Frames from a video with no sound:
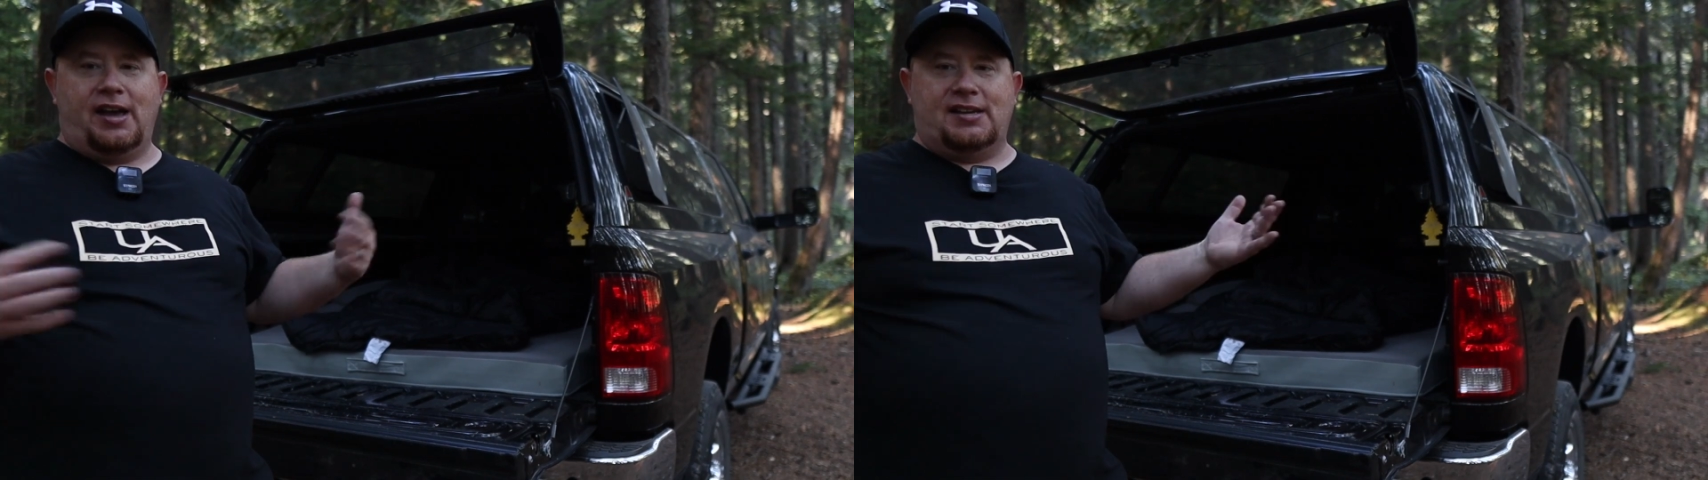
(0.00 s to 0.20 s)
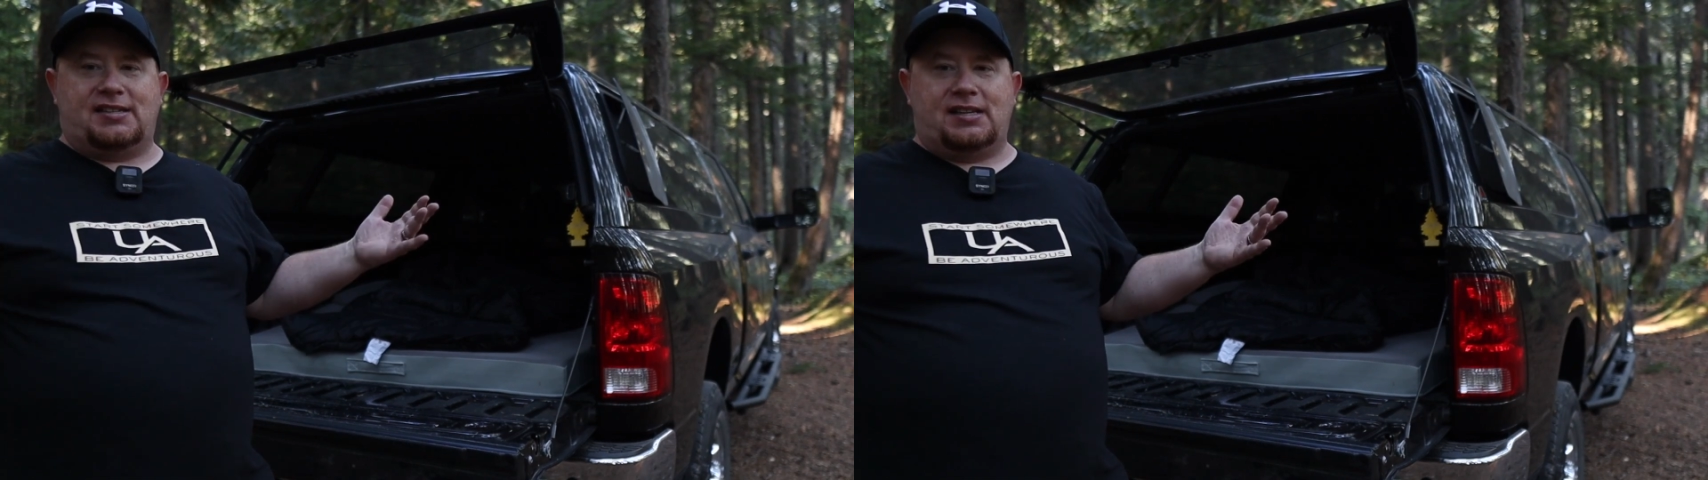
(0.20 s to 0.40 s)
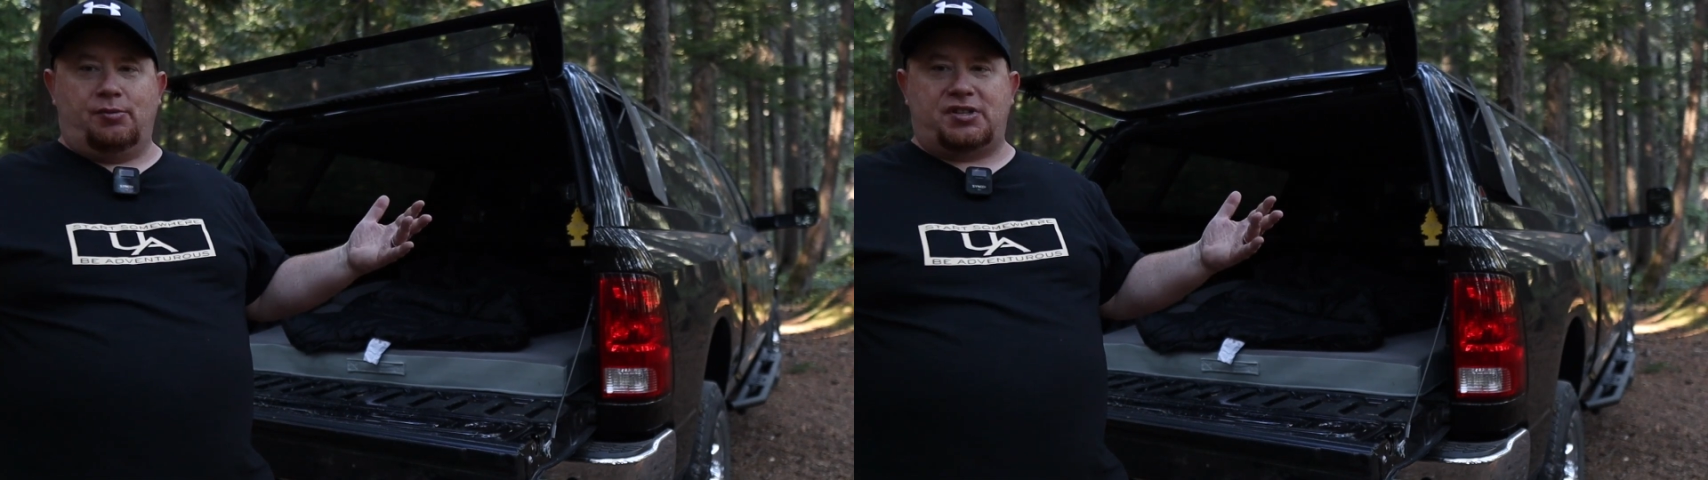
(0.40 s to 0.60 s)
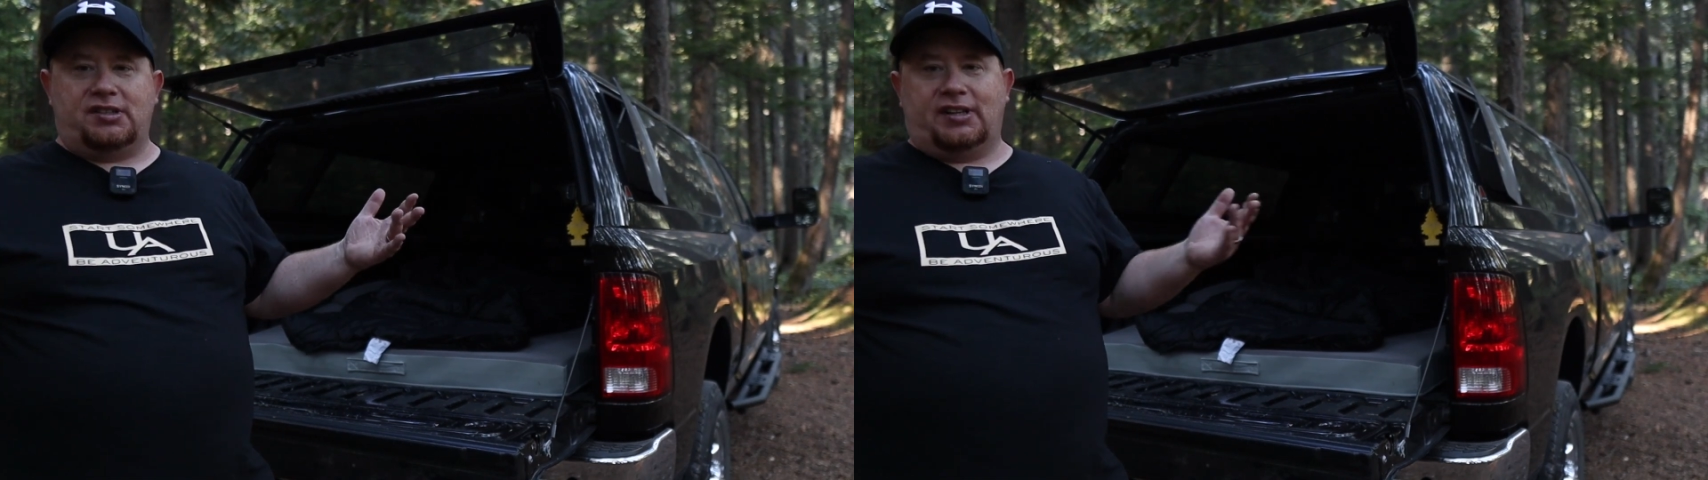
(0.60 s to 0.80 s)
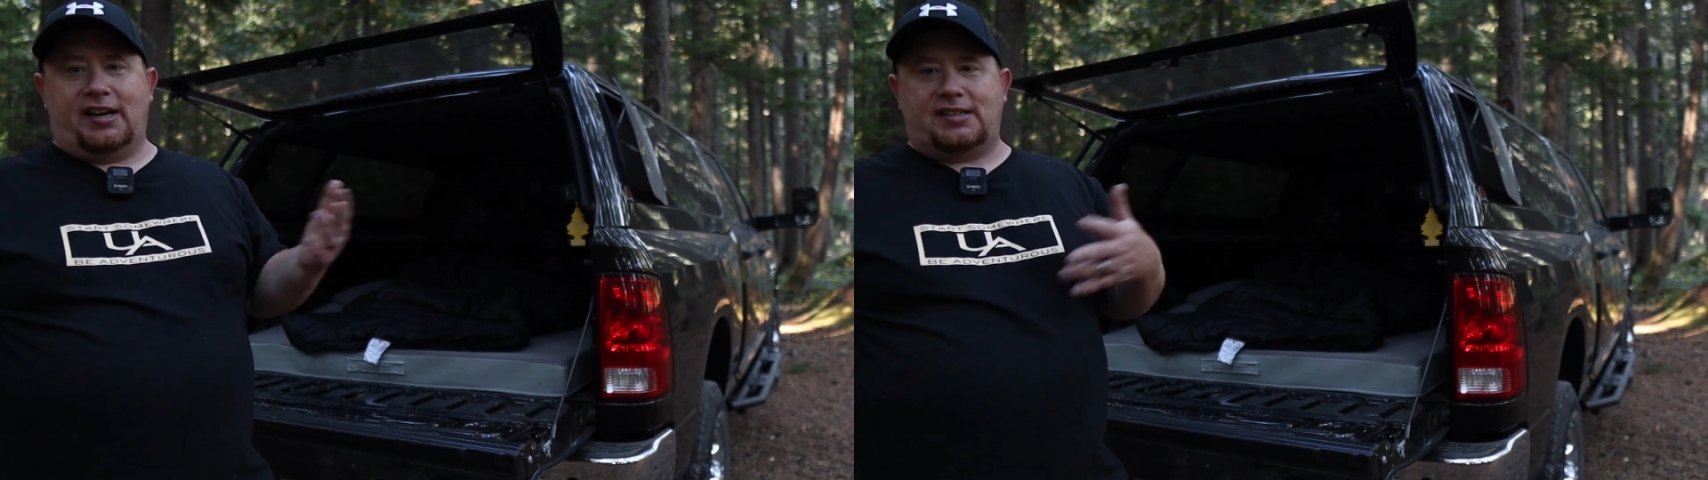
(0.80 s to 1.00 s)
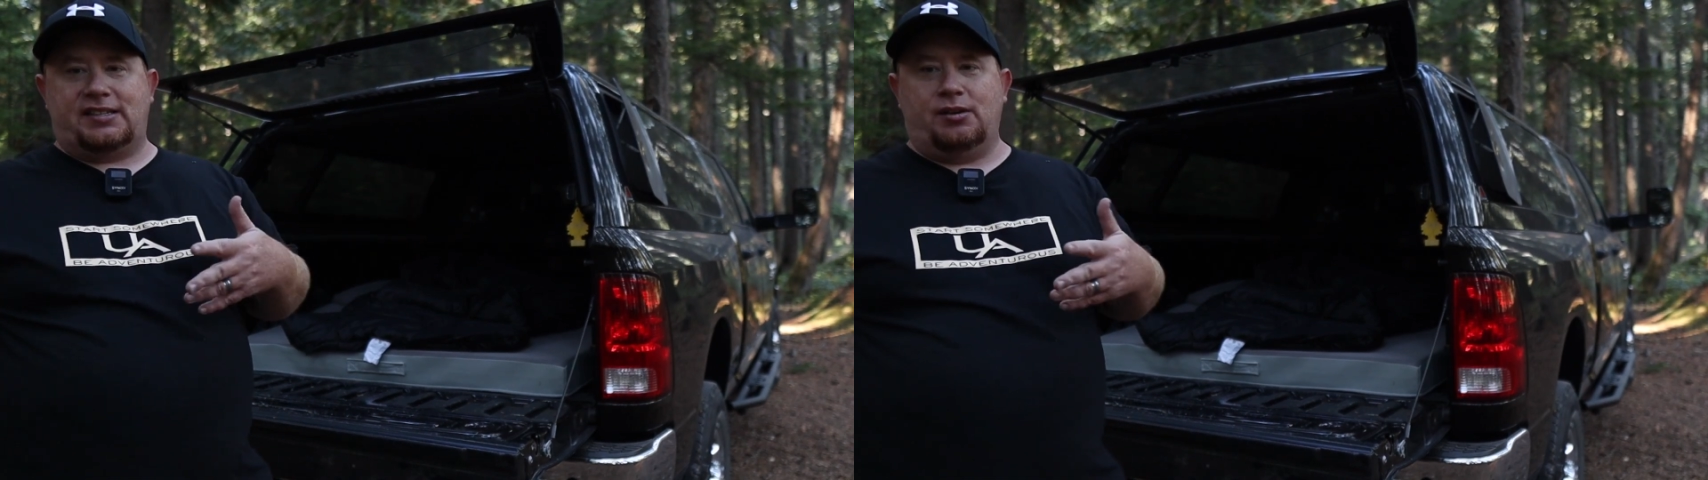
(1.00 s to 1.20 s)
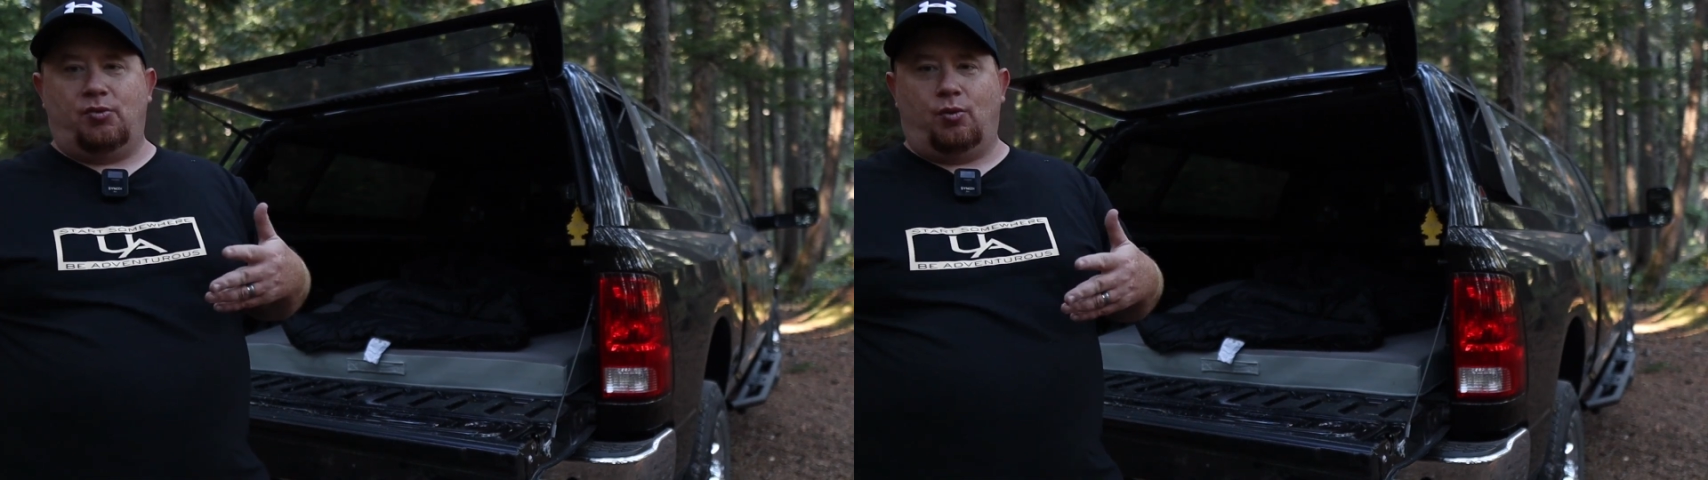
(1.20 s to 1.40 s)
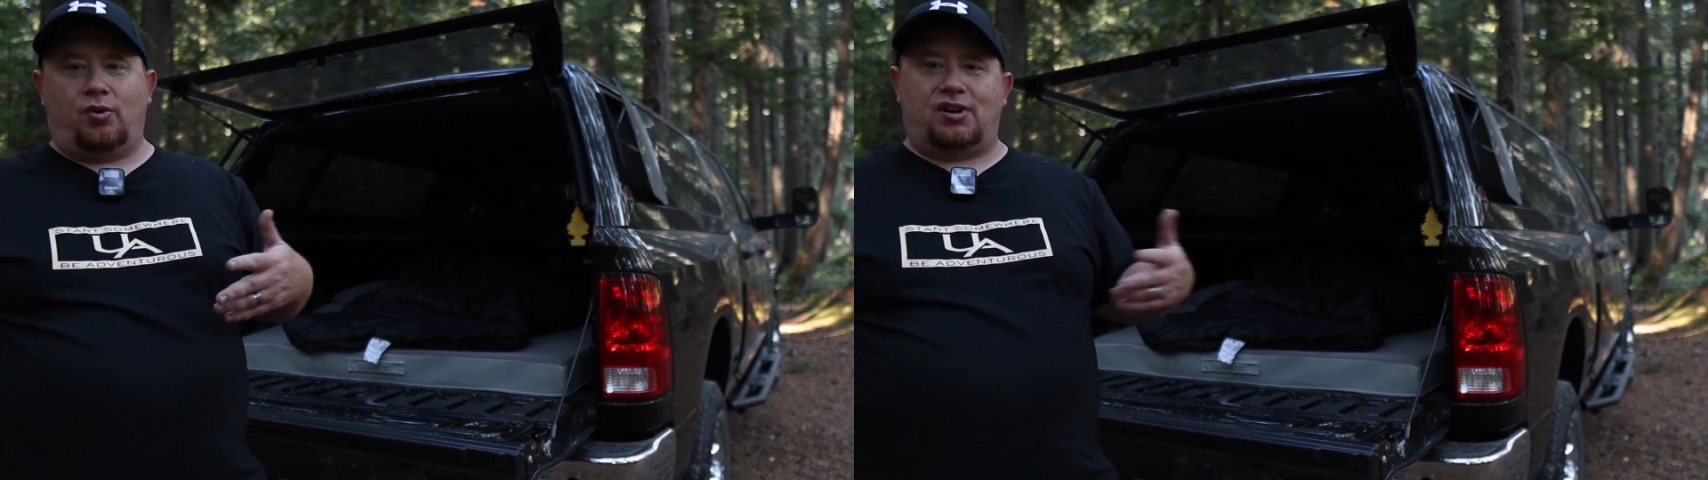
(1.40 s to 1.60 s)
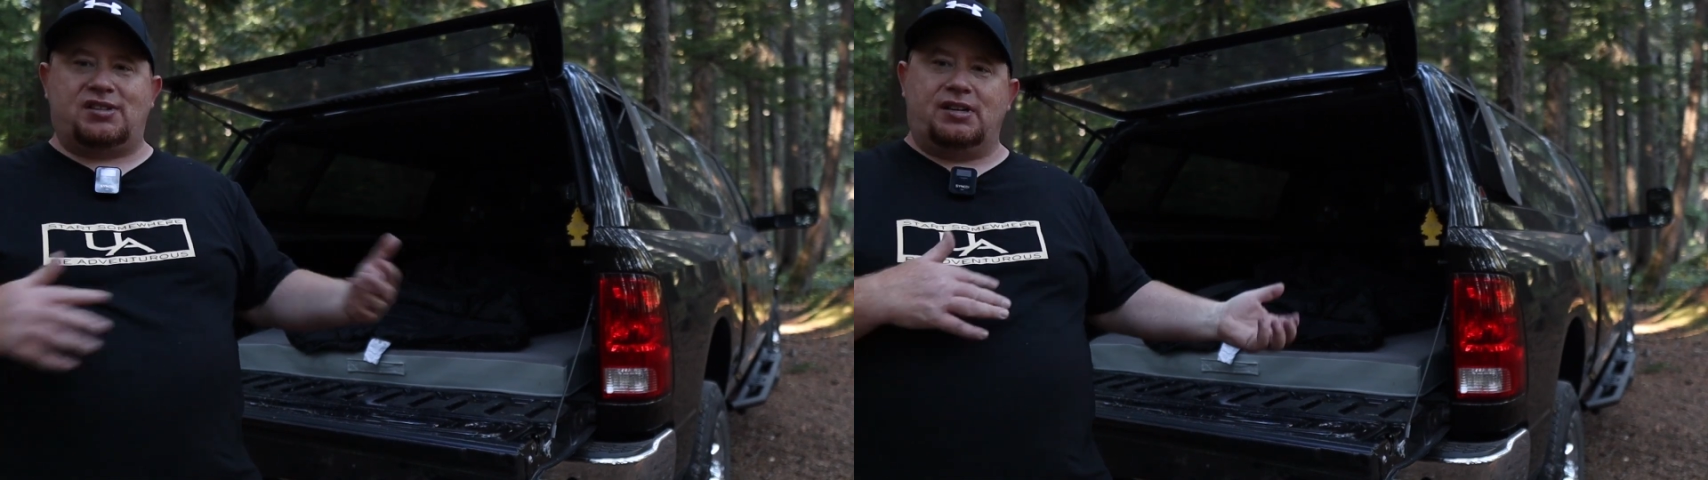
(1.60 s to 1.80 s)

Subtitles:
and see what you like, see what works,